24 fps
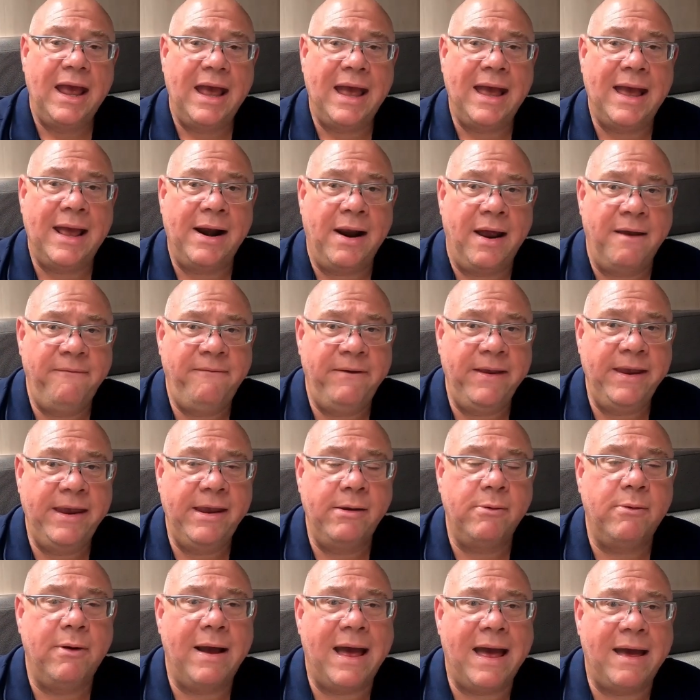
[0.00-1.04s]
and I think
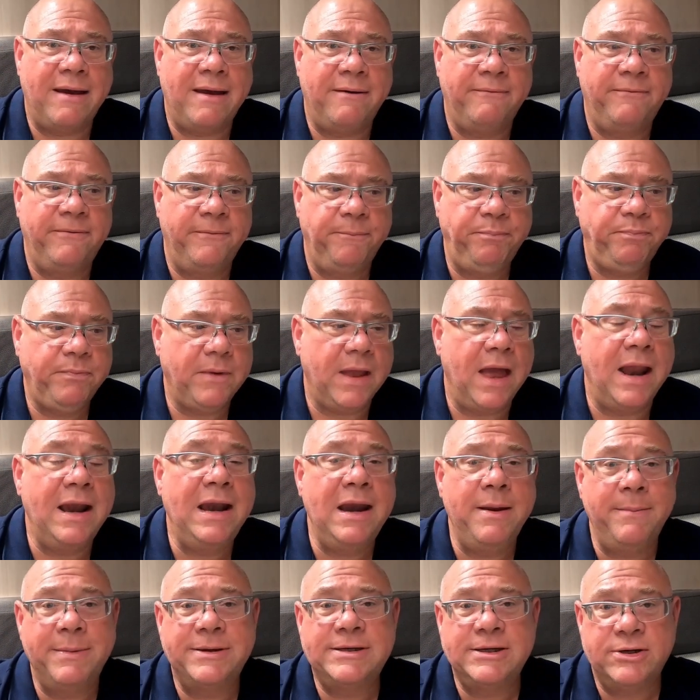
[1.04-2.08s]
it will have a
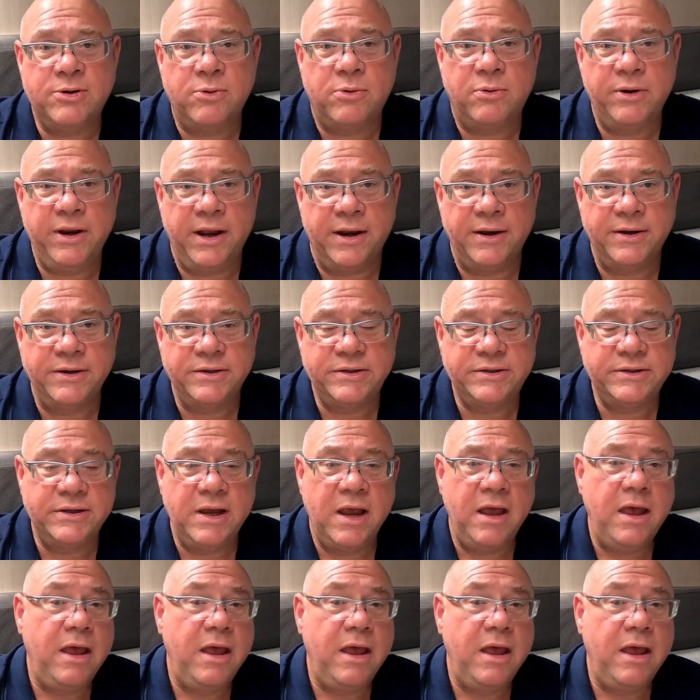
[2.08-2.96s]
limited audience.